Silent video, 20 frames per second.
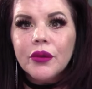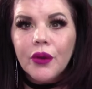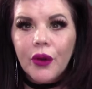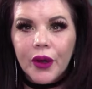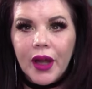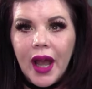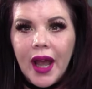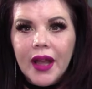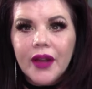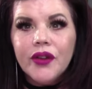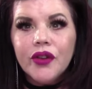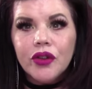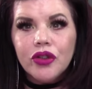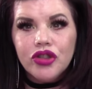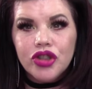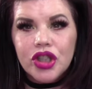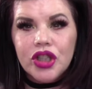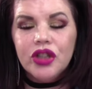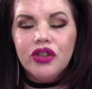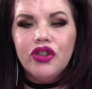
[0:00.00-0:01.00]
Okay, so
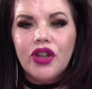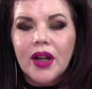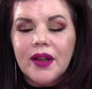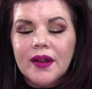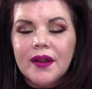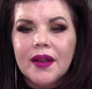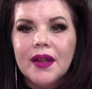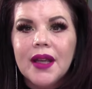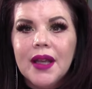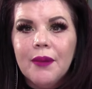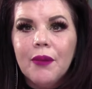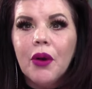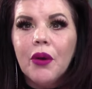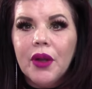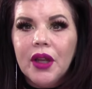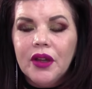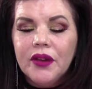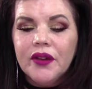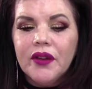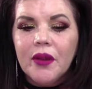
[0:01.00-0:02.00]
she injected the
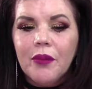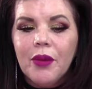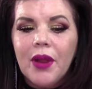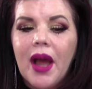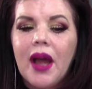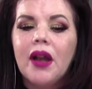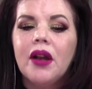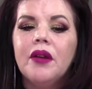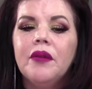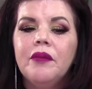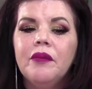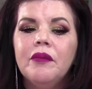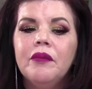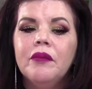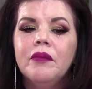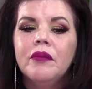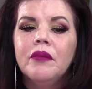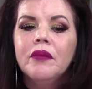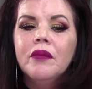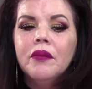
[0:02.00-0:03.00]
chemo into the bladder.
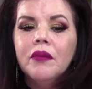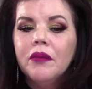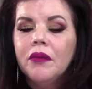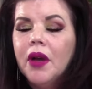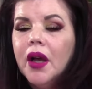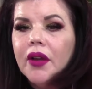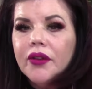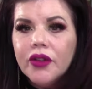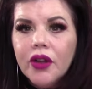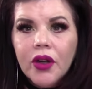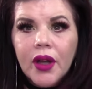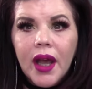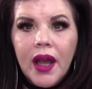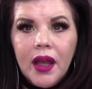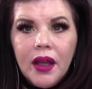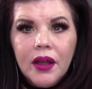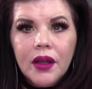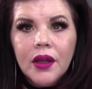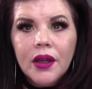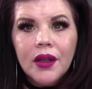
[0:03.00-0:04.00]
I said,
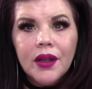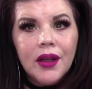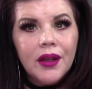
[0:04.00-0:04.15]
okay,